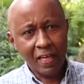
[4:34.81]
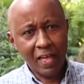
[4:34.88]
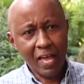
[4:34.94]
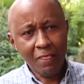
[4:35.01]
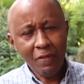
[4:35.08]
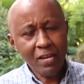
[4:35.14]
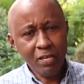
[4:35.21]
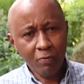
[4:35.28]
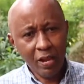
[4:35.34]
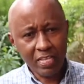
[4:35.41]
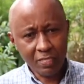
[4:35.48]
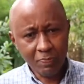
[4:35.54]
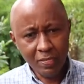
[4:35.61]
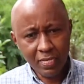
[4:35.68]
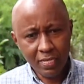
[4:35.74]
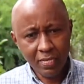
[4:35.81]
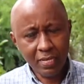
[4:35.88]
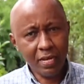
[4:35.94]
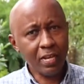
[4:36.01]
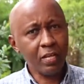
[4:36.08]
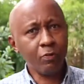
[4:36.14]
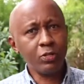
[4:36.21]
And then he would ask me
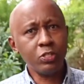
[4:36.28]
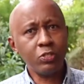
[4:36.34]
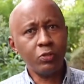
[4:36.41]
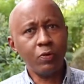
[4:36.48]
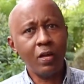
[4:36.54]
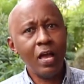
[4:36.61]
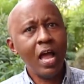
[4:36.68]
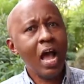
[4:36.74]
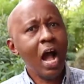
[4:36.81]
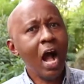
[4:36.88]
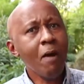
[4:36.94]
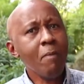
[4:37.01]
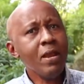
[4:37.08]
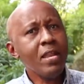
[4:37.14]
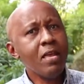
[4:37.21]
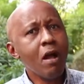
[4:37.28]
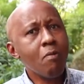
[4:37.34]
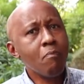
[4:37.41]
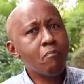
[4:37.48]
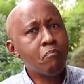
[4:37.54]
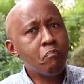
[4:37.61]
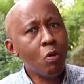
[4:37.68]
another question, how many are
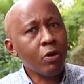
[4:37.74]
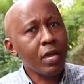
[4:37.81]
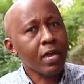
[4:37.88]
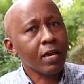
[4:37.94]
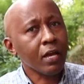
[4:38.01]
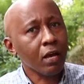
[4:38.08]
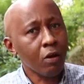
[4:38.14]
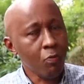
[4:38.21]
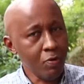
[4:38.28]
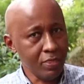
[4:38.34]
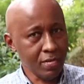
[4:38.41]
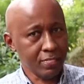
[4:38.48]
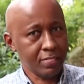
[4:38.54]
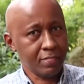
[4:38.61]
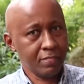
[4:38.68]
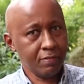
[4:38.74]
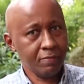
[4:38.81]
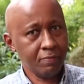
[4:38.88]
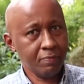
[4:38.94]
booking with us?